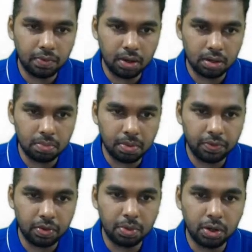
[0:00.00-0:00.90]
work by
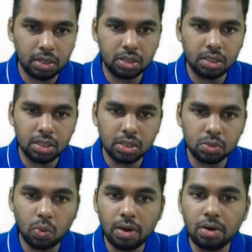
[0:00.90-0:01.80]
Fibonacci is
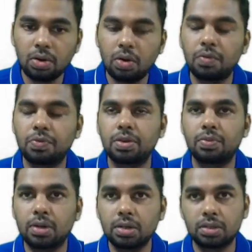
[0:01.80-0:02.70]
one of the
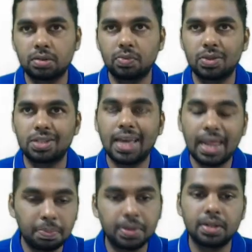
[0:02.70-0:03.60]
works which
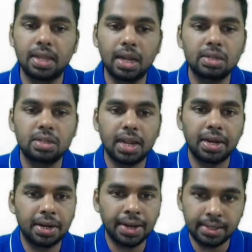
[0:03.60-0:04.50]
helped in that
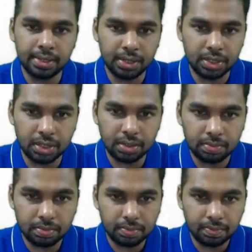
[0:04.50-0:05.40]
standardization.
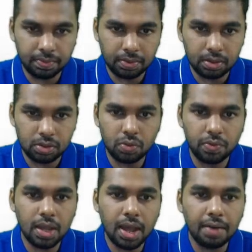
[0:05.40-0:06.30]
So
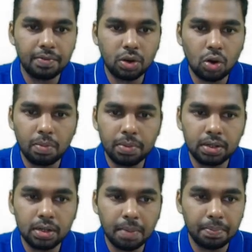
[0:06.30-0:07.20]
we have the
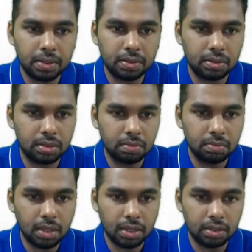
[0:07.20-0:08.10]
common number
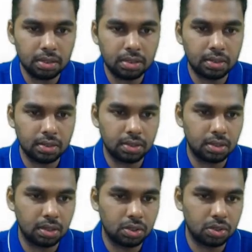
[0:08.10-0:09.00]
system that is
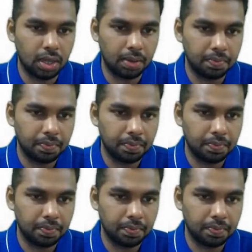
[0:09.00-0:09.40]
existing today.